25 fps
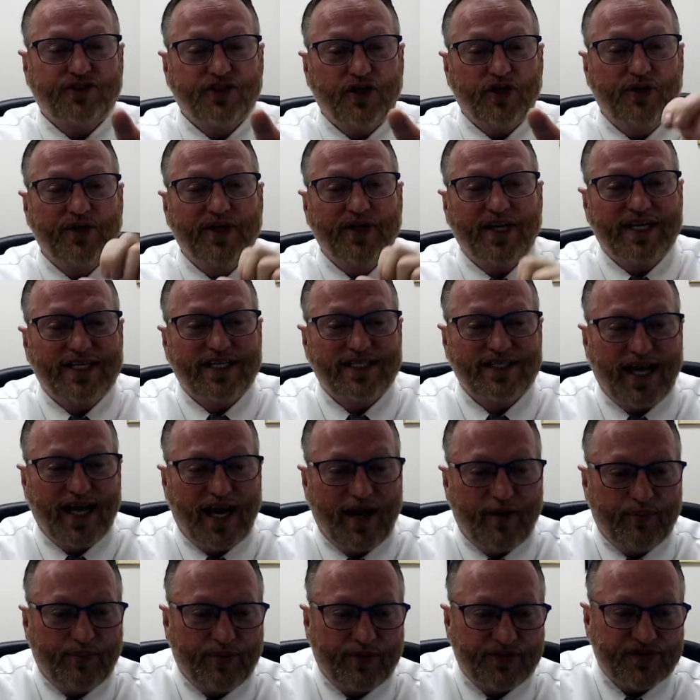you
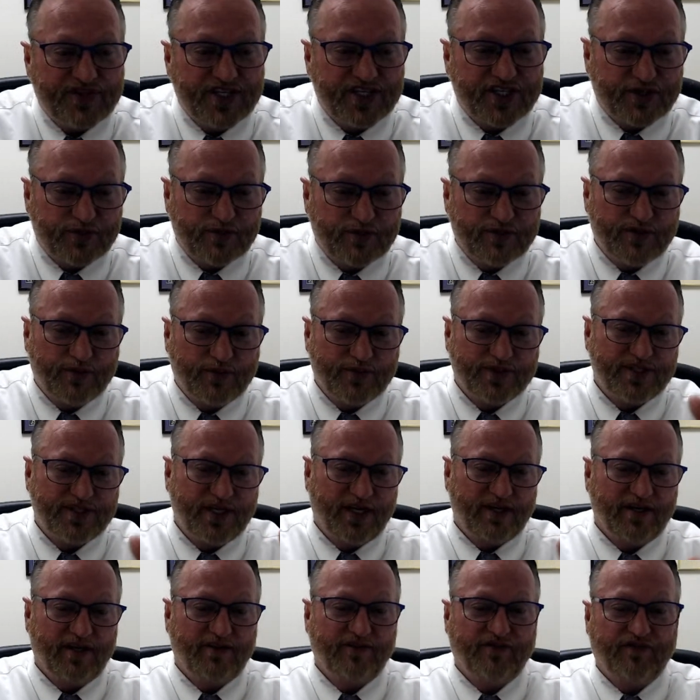examples. This one was done
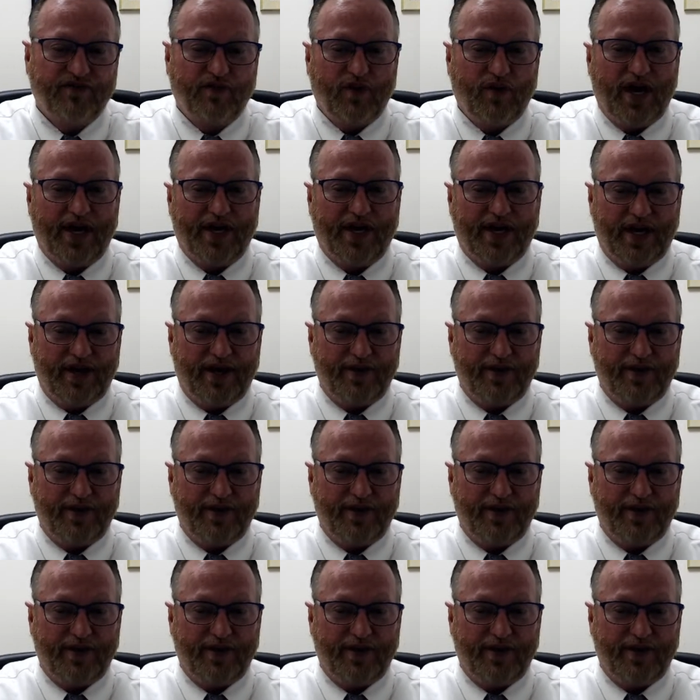on Friday.